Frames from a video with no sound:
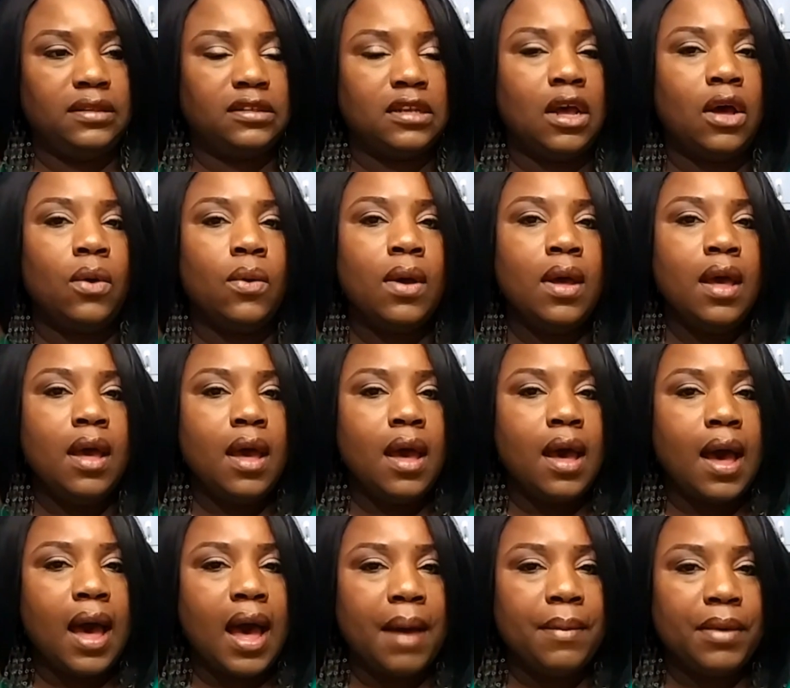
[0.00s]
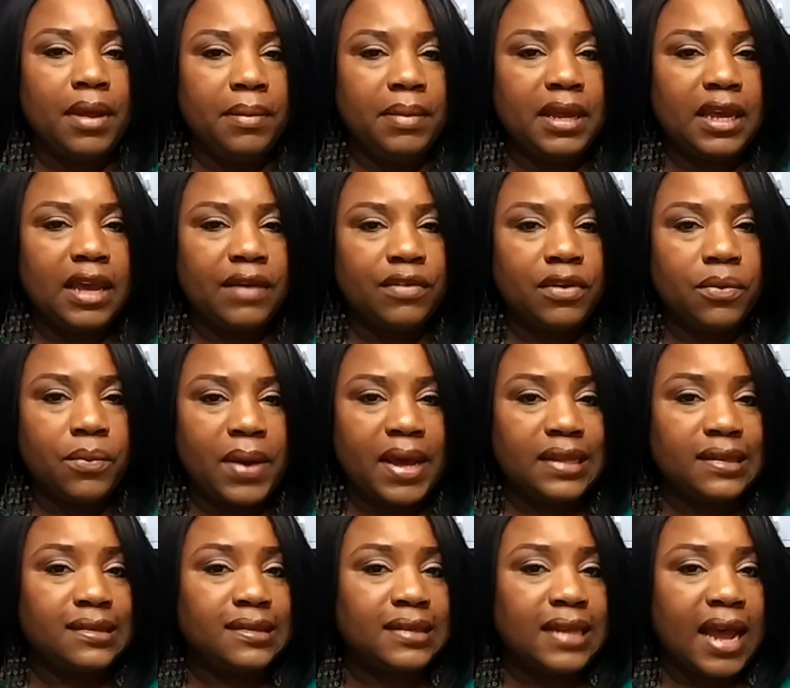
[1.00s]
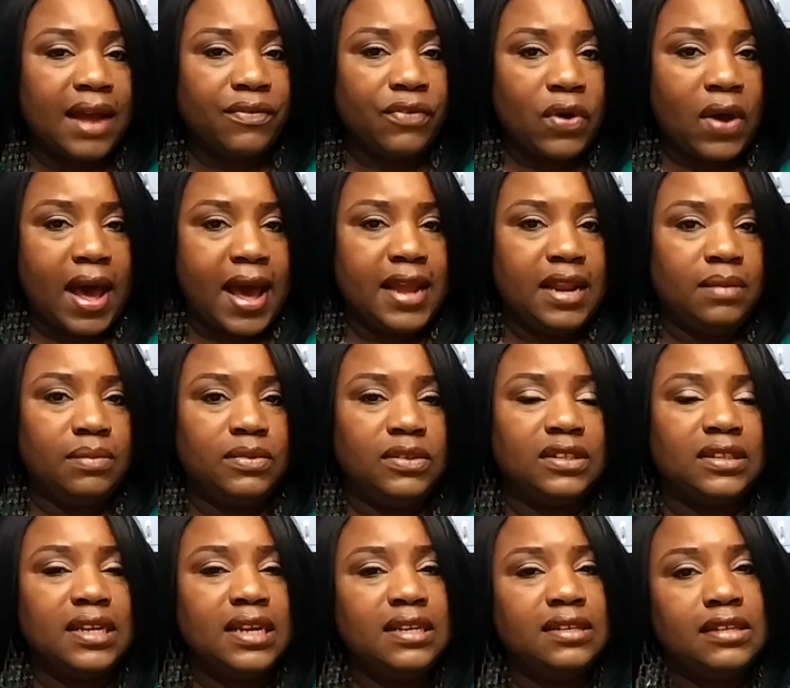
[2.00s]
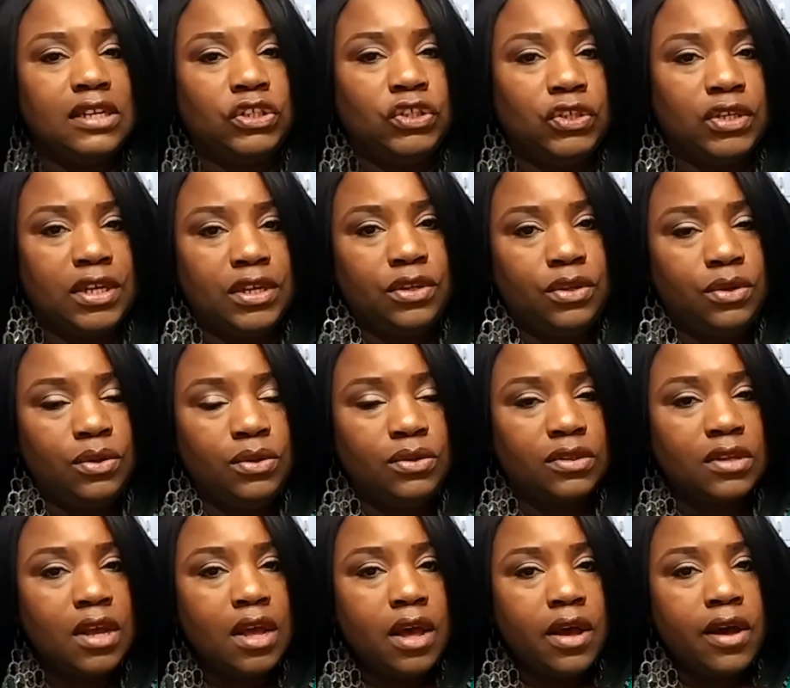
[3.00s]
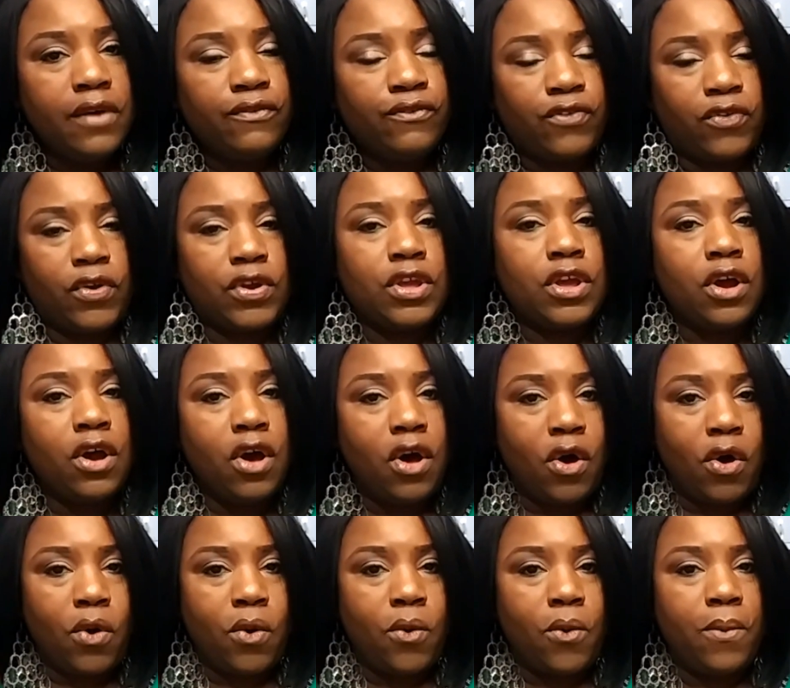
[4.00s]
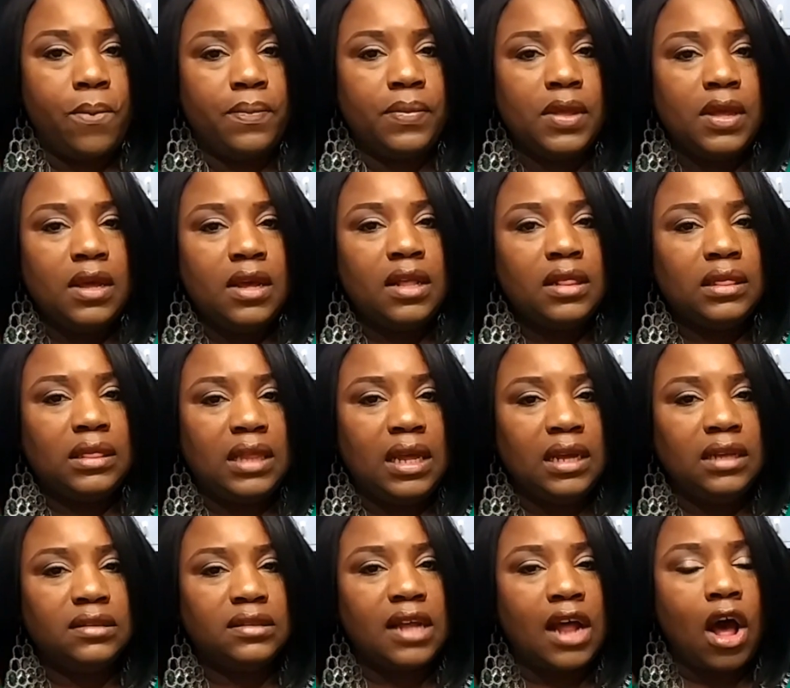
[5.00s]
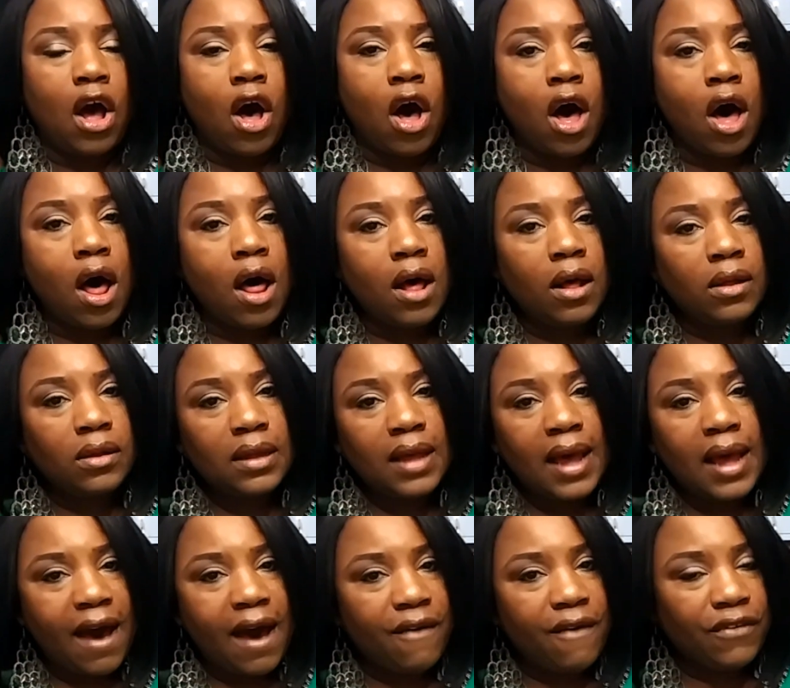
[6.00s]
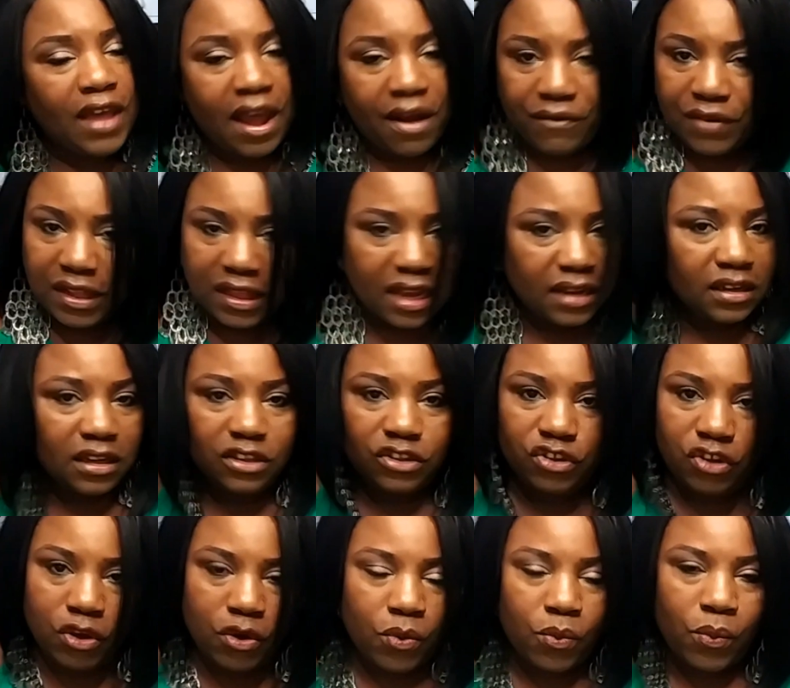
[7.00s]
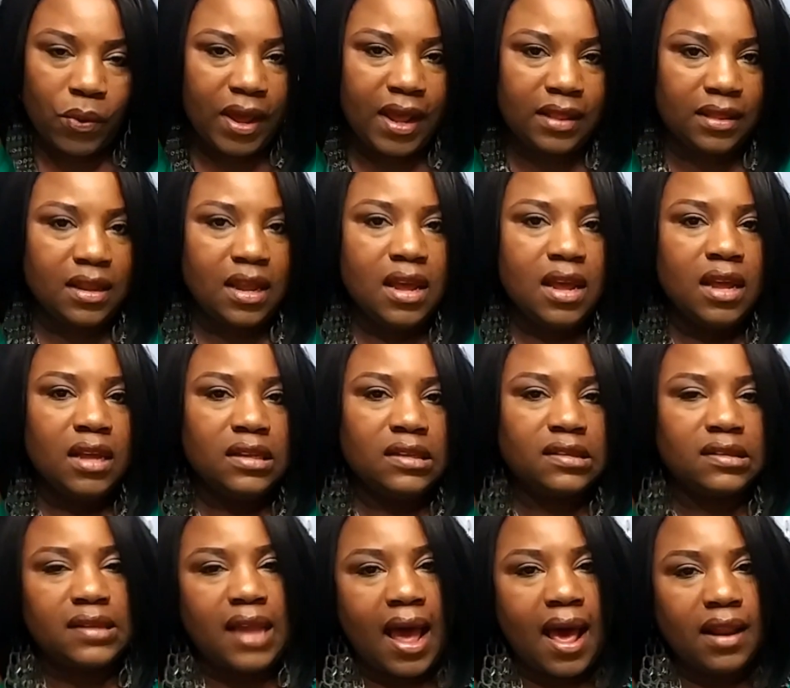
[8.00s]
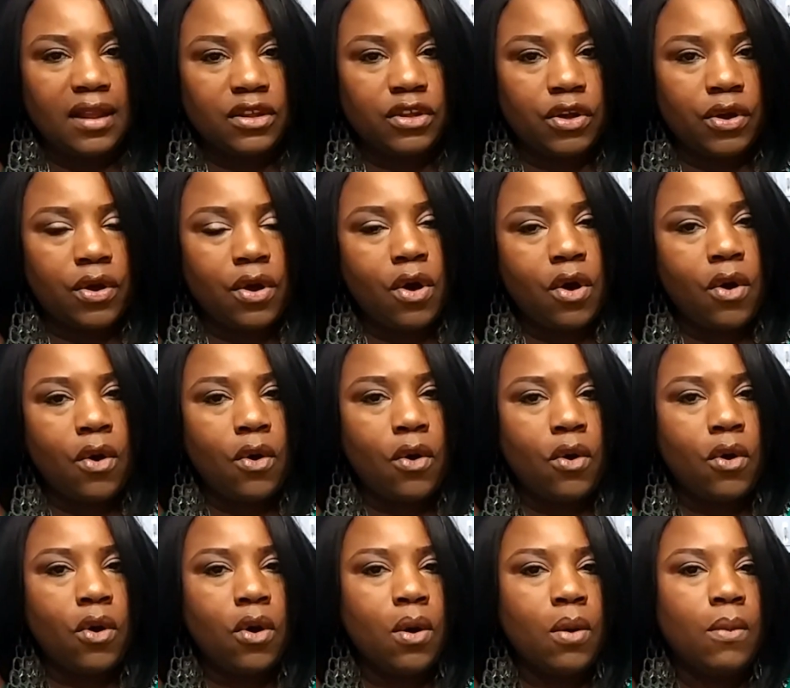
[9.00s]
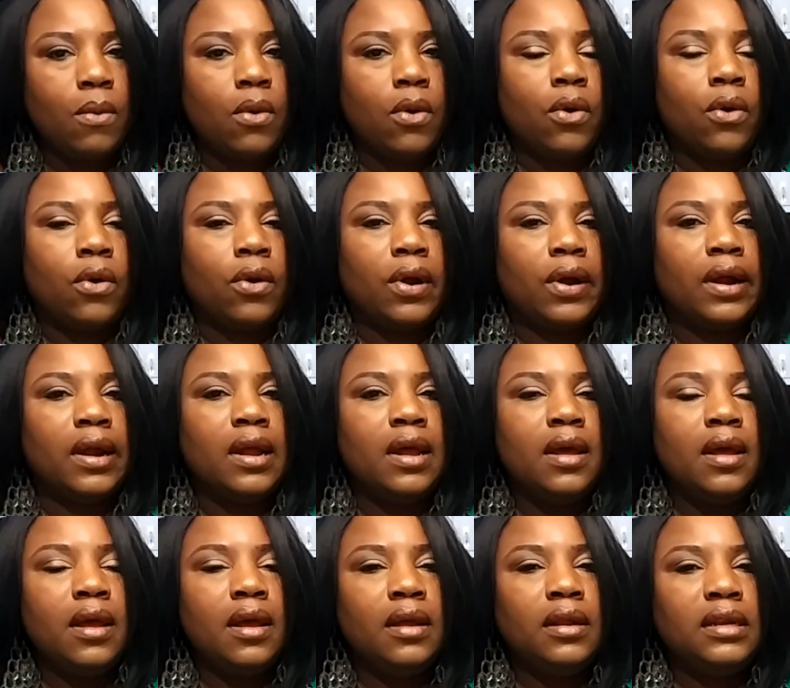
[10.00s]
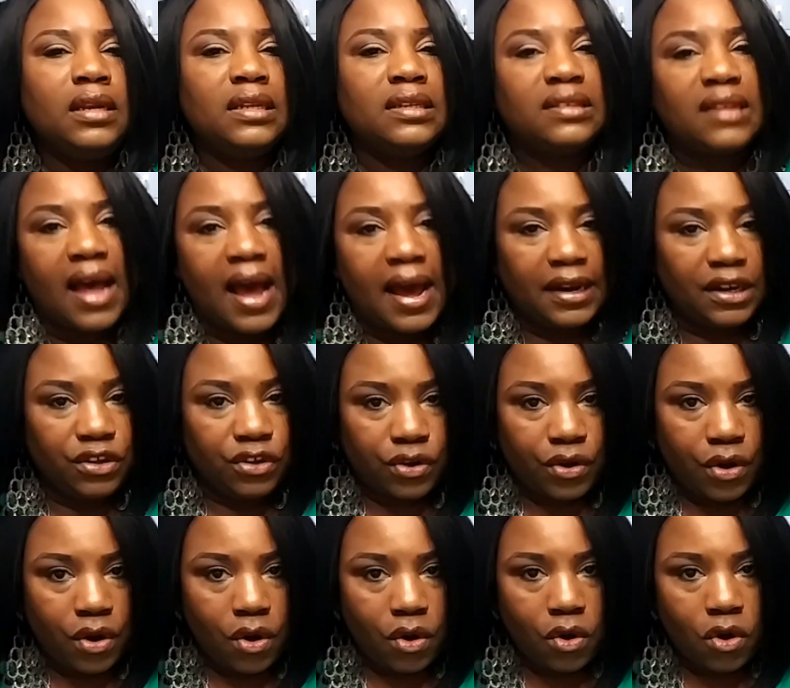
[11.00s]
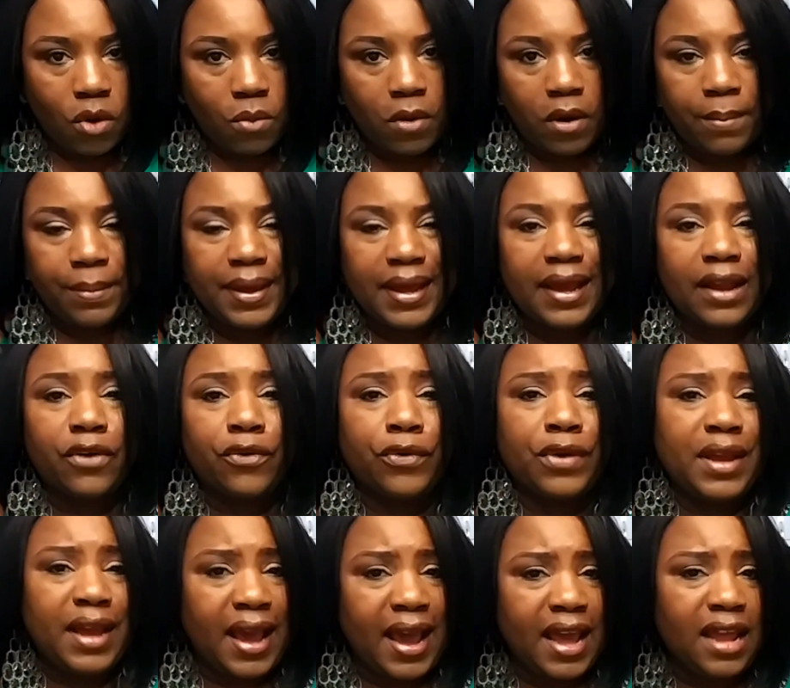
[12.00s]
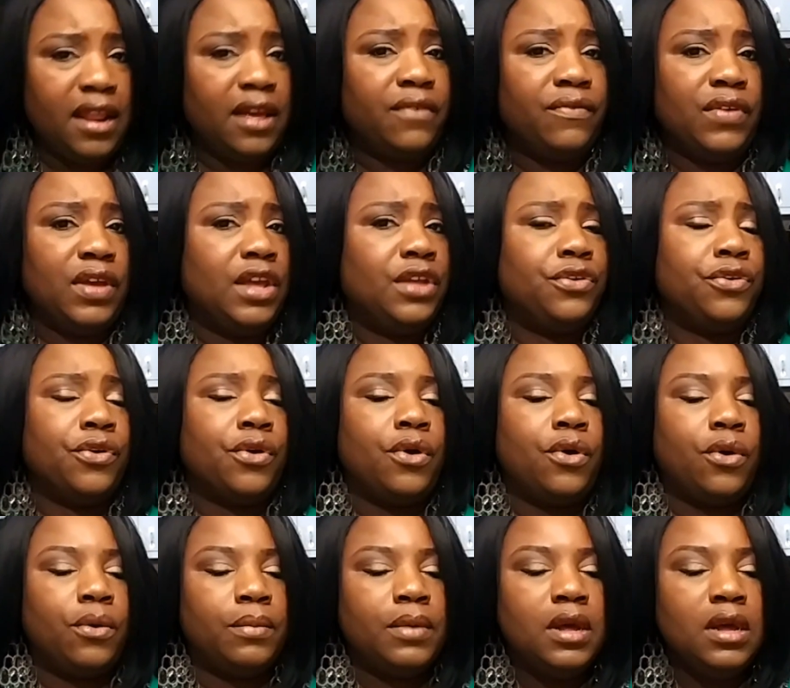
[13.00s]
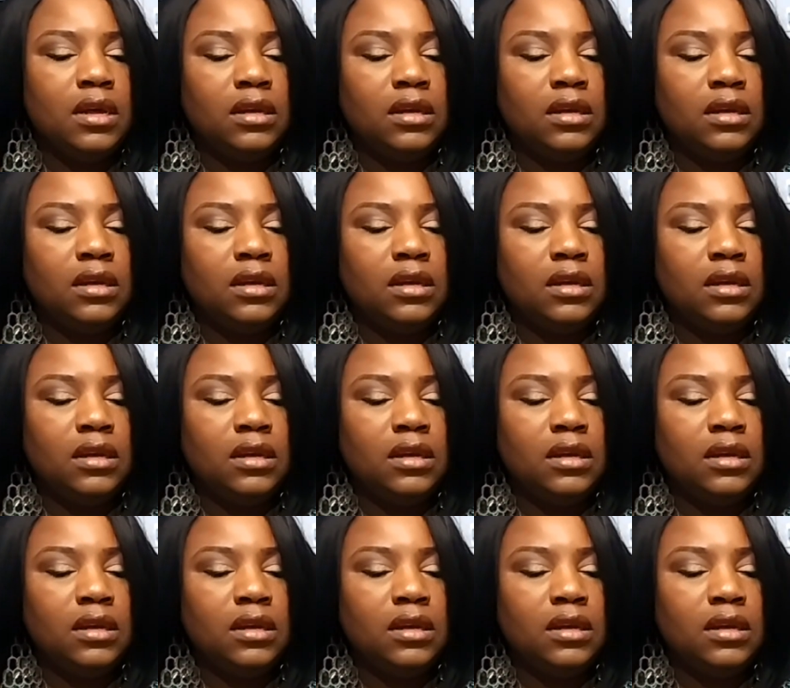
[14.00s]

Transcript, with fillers: So I'm gonna be giving away several items, things that you can use for your home, things that all have everything to do with styling your home or designing your home or being creative in your home.